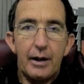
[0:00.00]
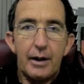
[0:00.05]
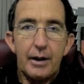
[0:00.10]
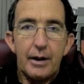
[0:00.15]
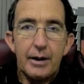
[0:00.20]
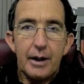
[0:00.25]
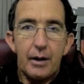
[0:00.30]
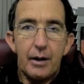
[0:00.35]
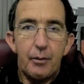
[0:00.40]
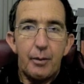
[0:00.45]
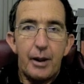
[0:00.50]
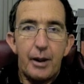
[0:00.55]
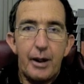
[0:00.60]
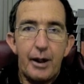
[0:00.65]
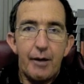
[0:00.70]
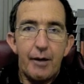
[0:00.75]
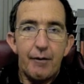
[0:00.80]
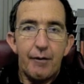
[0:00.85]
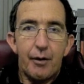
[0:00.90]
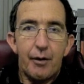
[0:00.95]
so
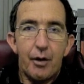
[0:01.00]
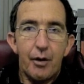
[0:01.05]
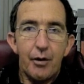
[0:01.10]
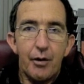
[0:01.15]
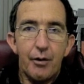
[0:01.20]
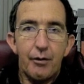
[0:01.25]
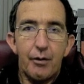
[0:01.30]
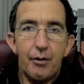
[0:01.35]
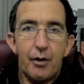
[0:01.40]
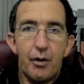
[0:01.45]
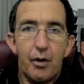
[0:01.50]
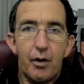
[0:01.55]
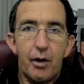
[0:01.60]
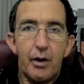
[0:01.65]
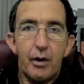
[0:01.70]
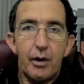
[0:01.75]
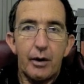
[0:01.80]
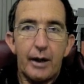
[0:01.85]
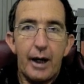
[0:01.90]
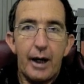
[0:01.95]
PDF files are
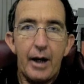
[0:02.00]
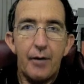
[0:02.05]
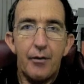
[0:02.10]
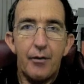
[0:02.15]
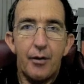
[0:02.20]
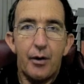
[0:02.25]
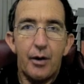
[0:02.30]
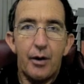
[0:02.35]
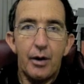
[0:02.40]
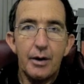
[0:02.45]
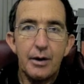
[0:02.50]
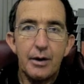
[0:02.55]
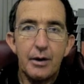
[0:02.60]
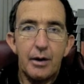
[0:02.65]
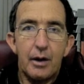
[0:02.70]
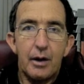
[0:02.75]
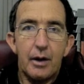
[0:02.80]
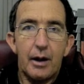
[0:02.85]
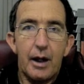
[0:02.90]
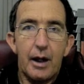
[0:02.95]
fine, CAD files are
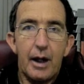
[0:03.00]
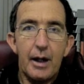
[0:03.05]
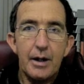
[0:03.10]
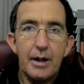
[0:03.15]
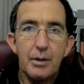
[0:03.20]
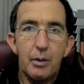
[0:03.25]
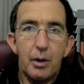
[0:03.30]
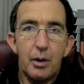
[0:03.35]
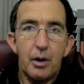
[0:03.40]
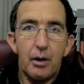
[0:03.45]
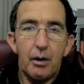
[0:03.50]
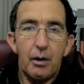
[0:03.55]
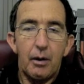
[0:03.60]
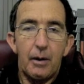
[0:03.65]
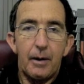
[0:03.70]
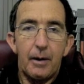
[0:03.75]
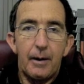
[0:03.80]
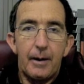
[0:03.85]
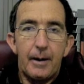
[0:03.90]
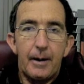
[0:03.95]
okay as well.
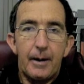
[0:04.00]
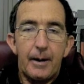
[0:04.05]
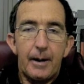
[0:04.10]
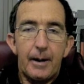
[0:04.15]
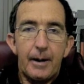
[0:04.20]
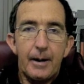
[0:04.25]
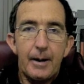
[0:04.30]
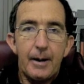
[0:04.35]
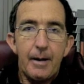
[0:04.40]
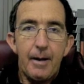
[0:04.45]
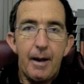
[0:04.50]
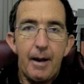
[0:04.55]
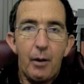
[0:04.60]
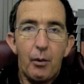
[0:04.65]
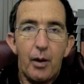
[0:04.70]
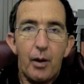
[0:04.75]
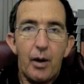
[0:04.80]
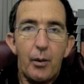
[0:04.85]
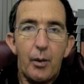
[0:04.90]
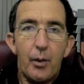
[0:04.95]
That
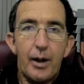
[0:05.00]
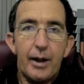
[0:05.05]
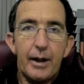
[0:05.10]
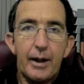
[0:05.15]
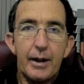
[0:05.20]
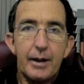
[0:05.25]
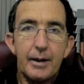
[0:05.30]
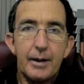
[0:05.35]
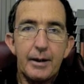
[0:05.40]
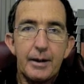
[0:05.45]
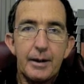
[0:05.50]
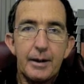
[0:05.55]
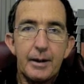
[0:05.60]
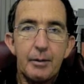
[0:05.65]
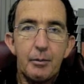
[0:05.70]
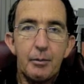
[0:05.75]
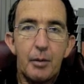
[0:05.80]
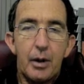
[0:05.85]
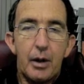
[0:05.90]
way we can